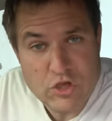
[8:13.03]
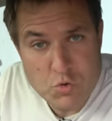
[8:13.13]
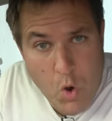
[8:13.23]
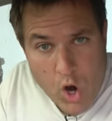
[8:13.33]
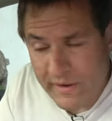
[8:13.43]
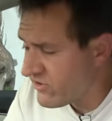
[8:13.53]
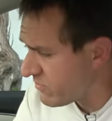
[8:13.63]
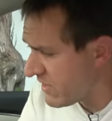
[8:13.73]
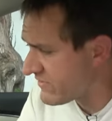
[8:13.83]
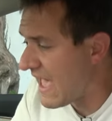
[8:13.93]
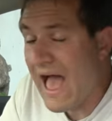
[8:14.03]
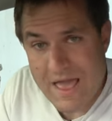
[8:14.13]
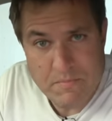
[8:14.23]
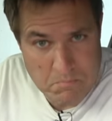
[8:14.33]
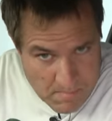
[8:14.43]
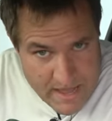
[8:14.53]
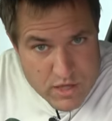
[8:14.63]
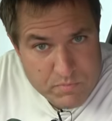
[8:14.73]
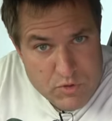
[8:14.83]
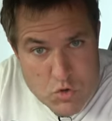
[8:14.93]
you aren't this guy,
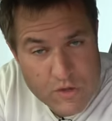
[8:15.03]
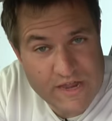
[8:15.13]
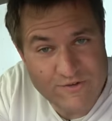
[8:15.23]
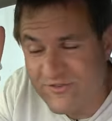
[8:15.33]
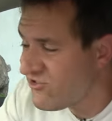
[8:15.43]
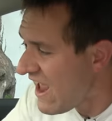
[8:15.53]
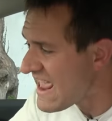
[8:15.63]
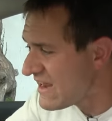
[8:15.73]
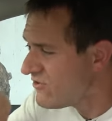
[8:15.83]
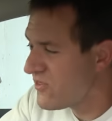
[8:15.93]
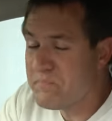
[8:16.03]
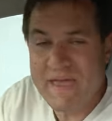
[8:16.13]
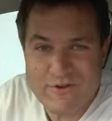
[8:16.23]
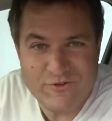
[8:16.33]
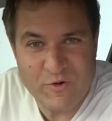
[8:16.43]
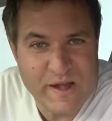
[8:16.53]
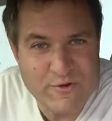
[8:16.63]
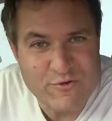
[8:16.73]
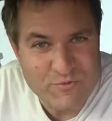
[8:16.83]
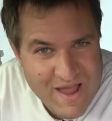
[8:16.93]
Mike, you can change the picture
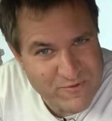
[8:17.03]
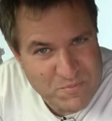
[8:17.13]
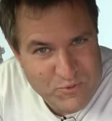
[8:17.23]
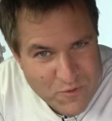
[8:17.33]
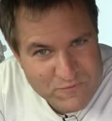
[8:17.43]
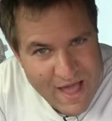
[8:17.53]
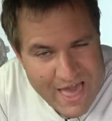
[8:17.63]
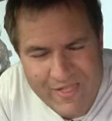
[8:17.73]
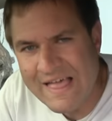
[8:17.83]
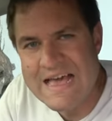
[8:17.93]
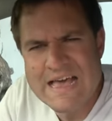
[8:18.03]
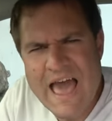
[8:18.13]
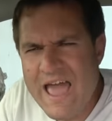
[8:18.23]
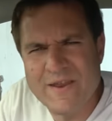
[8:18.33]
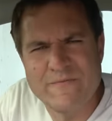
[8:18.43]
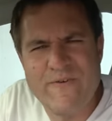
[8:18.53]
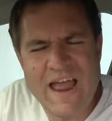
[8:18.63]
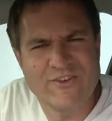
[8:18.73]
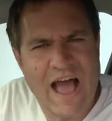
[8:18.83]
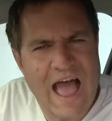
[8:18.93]
in your driver profile, and in
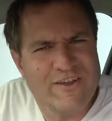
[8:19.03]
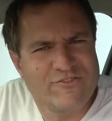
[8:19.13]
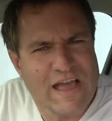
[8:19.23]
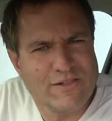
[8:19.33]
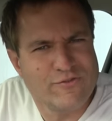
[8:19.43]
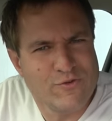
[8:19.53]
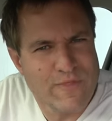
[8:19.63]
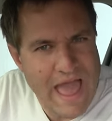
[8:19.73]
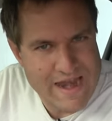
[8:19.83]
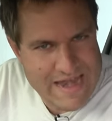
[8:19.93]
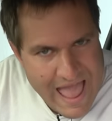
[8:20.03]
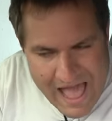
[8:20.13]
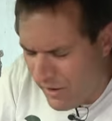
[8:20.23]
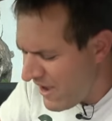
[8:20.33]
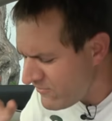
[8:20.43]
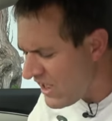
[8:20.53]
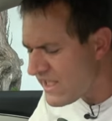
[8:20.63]
fact, I shall do that now. I've